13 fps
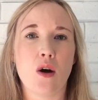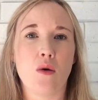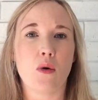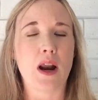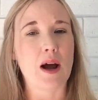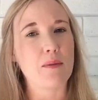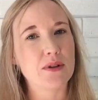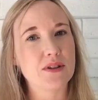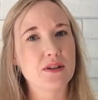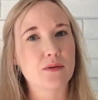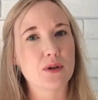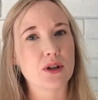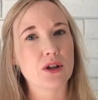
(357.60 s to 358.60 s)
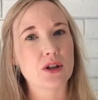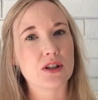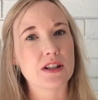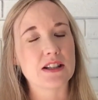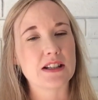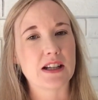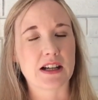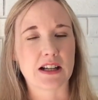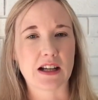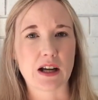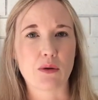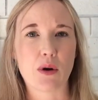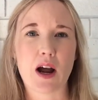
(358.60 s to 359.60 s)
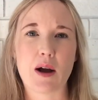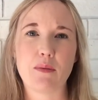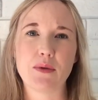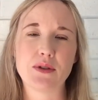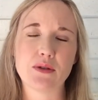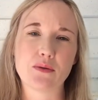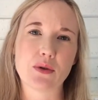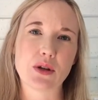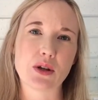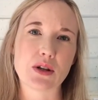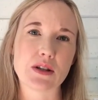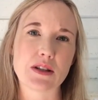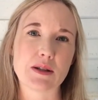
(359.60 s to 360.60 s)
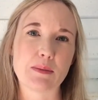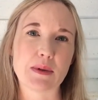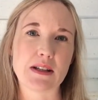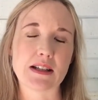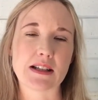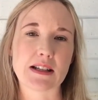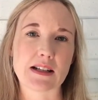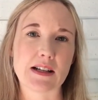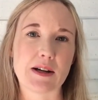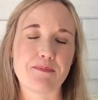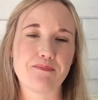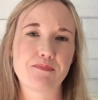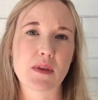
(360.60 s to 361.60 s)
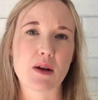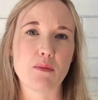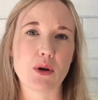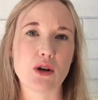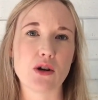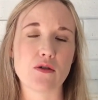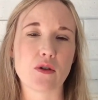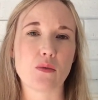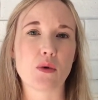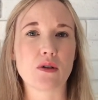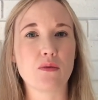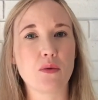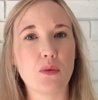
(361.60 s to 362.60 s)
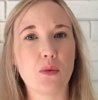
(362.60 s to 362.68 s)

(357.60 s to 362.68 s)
what happens if we use this technique? What happens if we use this particular maneuver? What if we